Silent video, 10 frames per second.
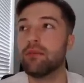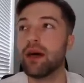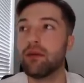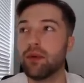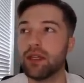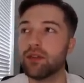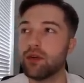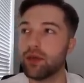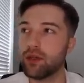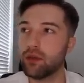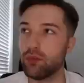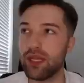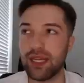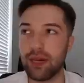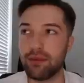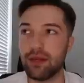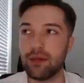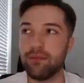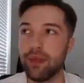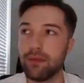But we're going to do a quick little recap
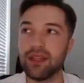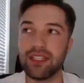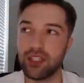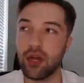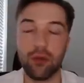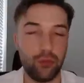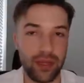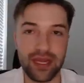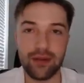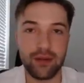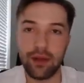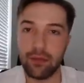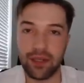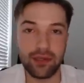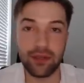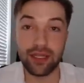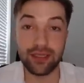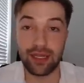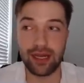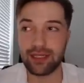here. I'm going to let y'all read. I'm going to do the
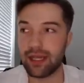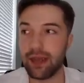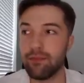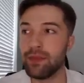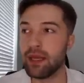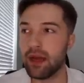exact same.